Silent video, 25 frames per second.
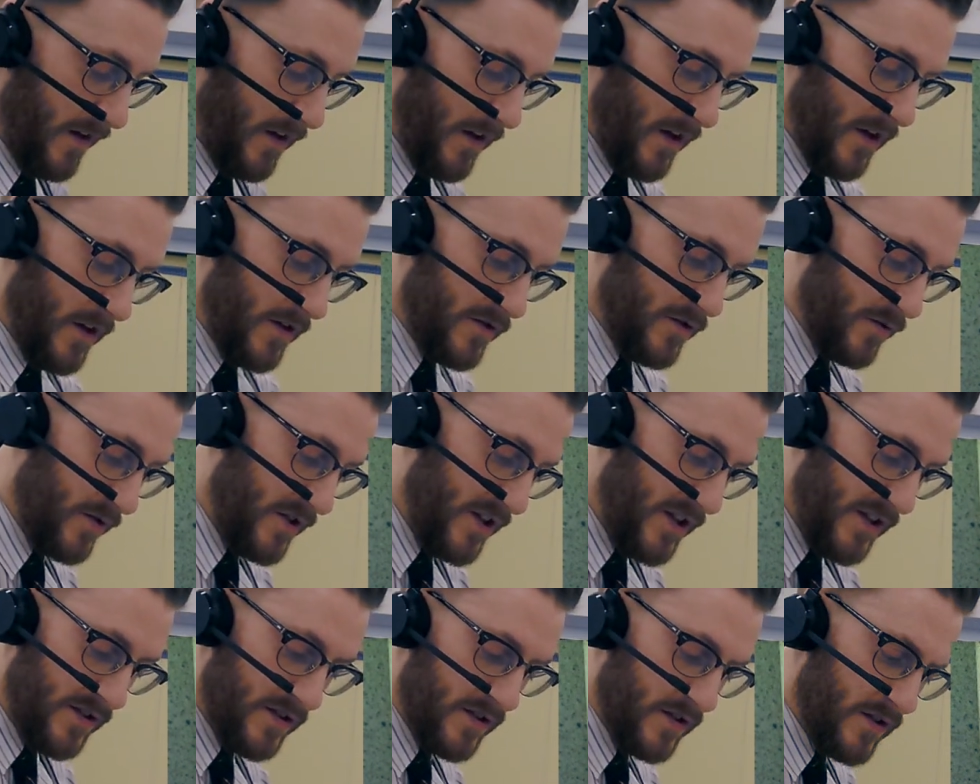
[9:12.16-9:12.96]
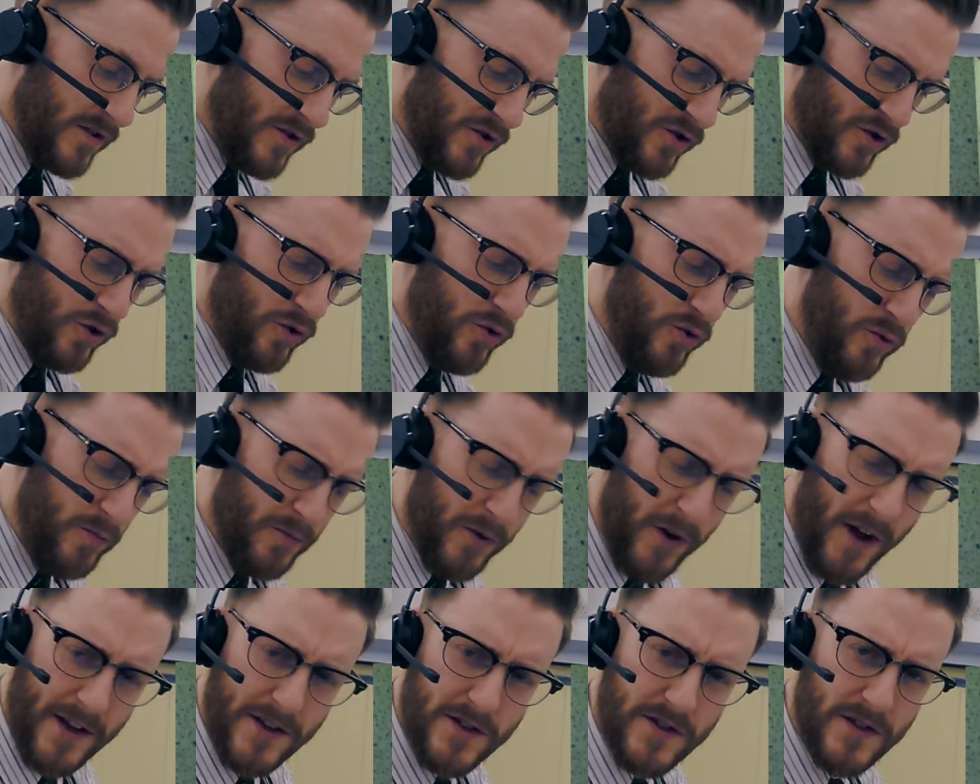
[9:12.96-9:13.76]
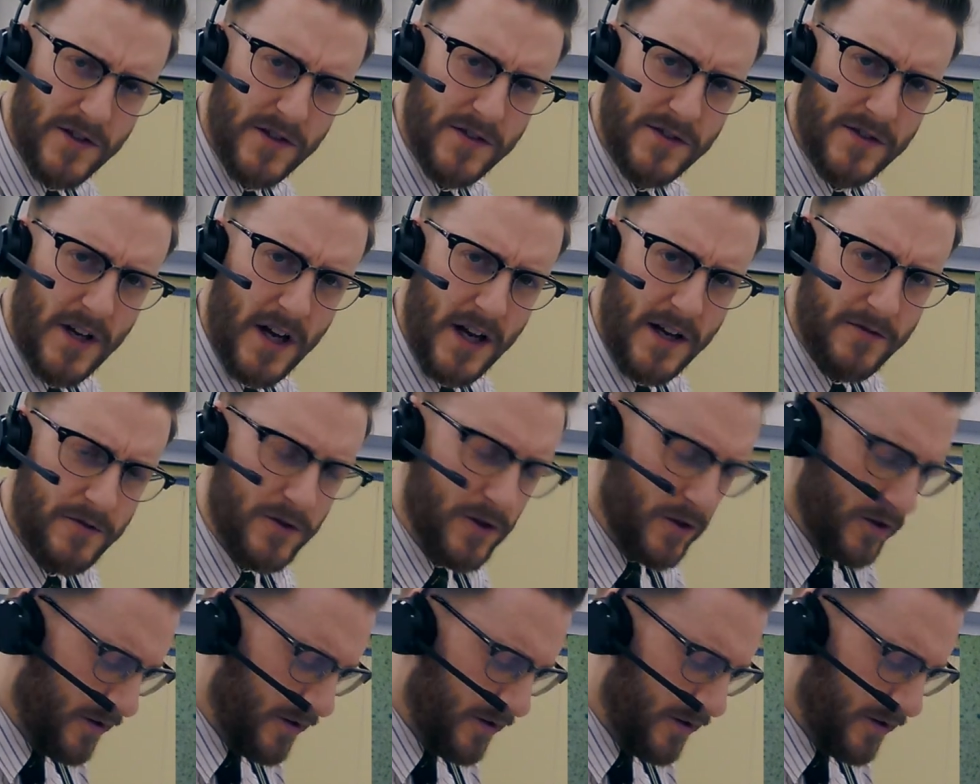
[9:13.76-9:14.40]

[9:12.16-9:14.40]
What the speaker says: So these 2 branches I've got